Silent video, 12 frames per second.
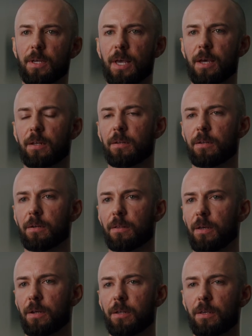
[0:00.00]
And
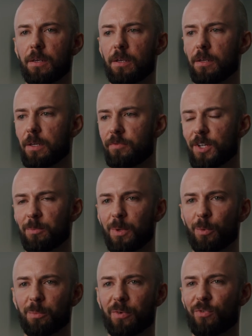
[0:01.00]
then he gifted me
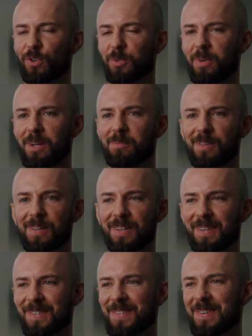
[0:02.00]
with my first Bible.
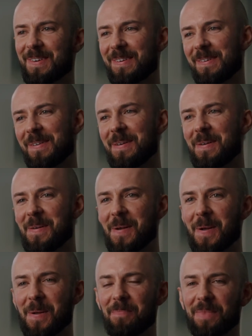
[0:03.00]
So
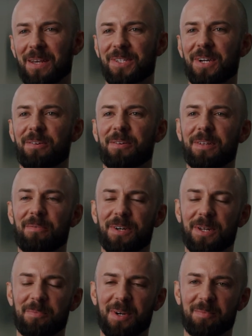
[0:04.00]
I started
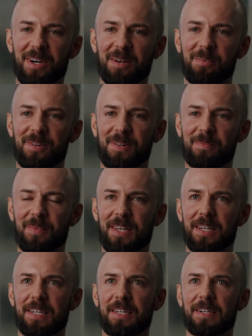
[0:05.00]
reading my Bible,
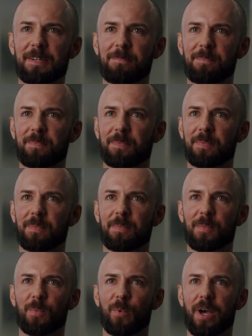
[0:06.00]
and
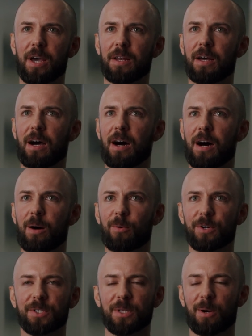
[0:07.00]
we had
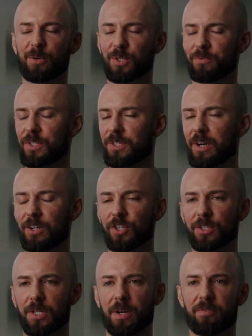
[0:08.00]
hours and hours of
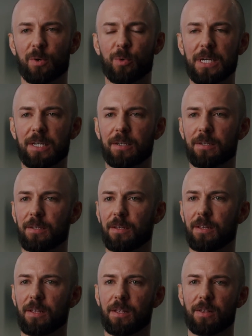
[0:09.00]
discussions every week
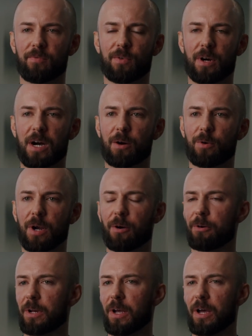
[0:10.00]
for for hour, hour and a